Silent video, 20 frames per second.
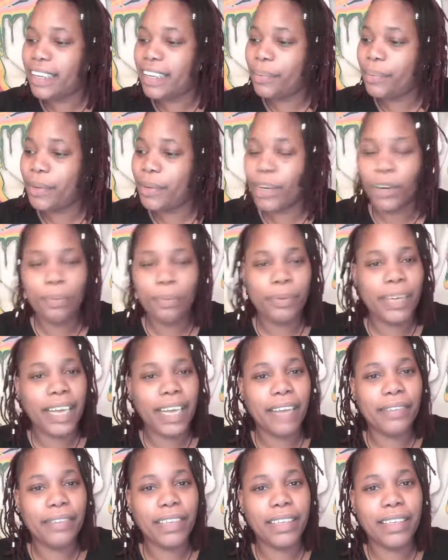we hope we
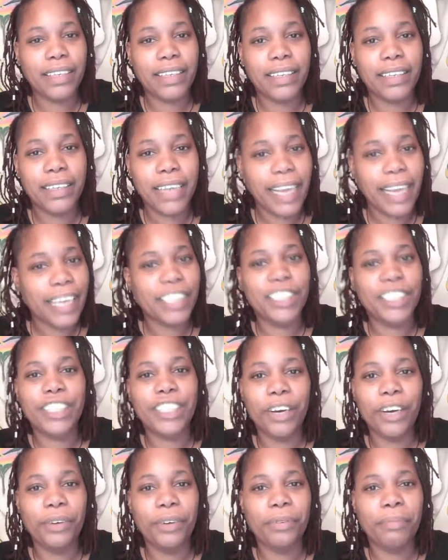have a good ass
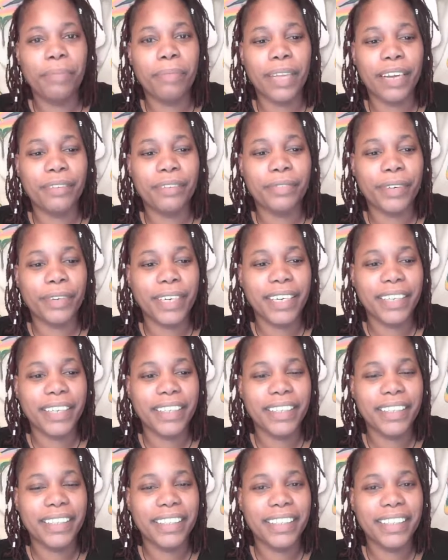show planned for you.
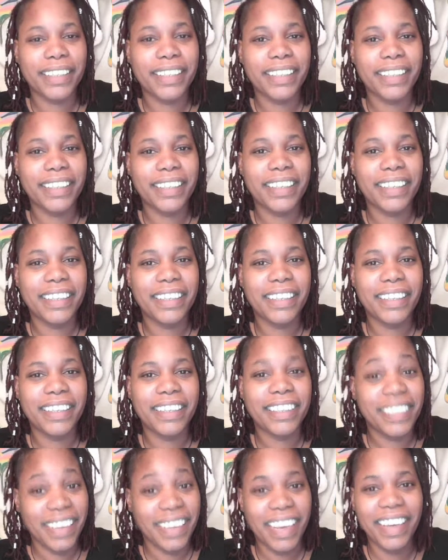
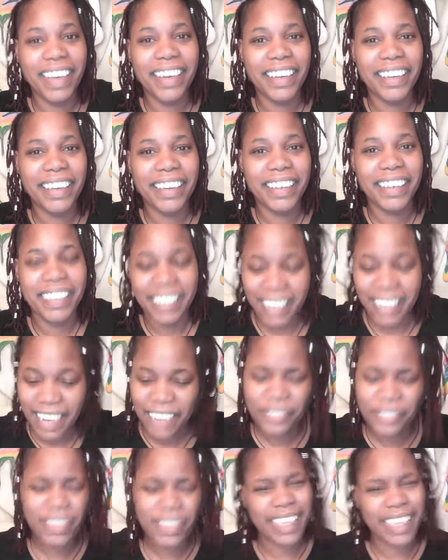Yeah, I
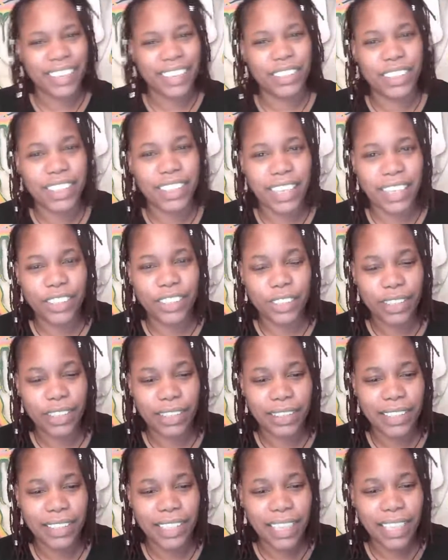feel like that was a good
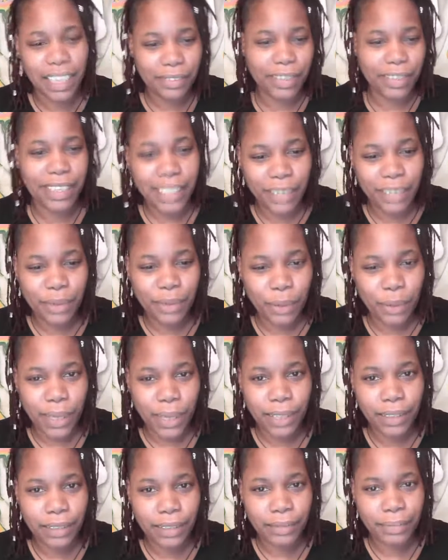intro. I feel like that went
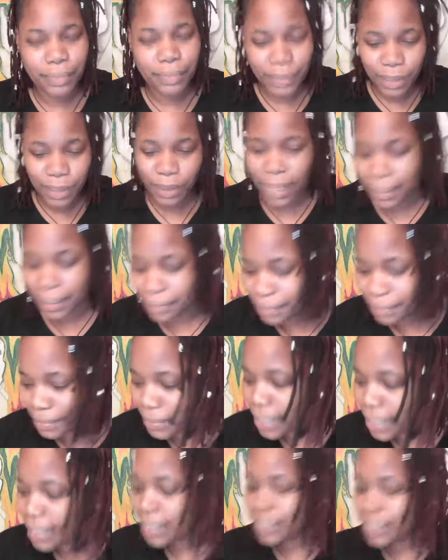well. Okay,
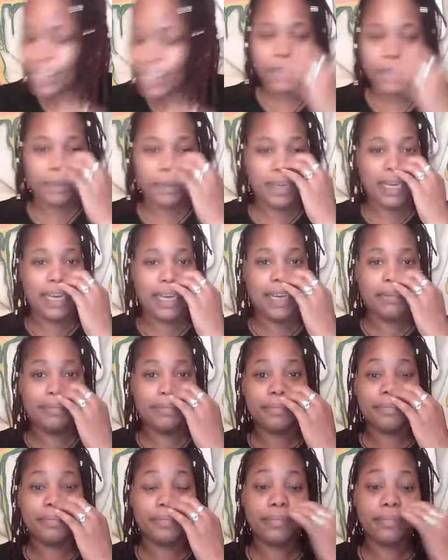so